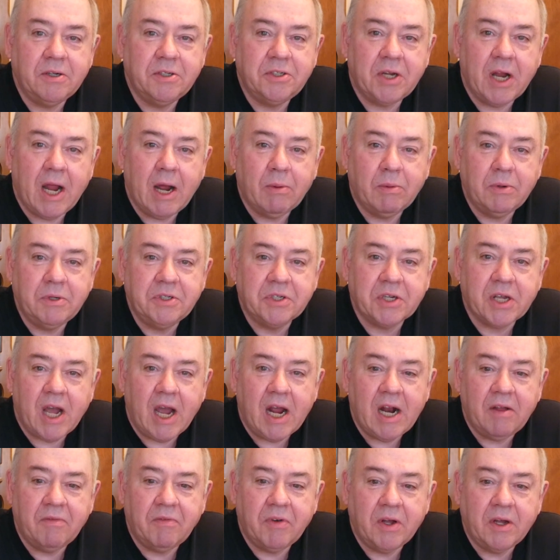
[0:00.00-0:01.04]
So that was
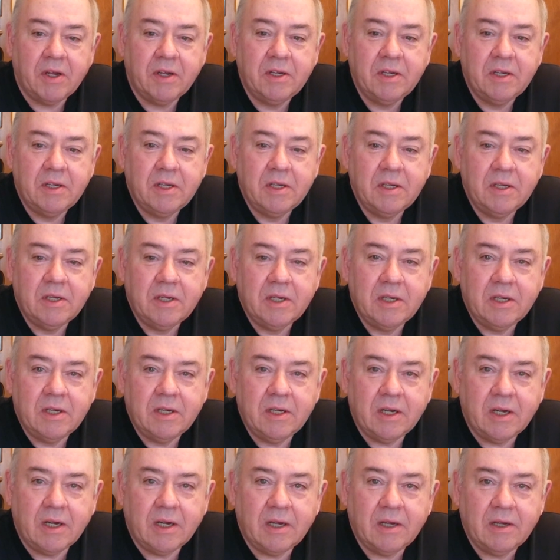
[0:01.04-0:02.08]
kind of
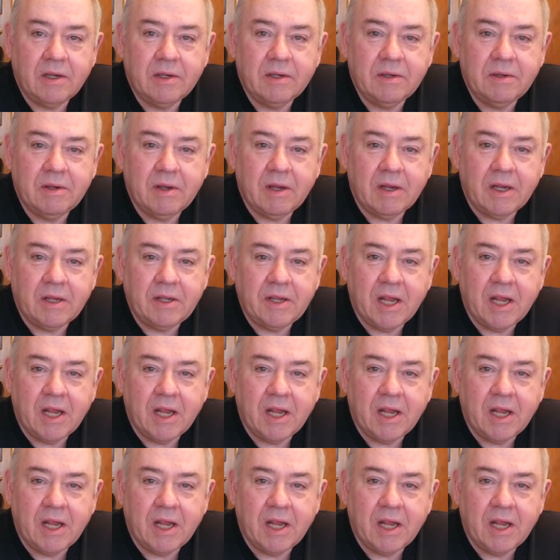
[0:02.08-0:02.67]
a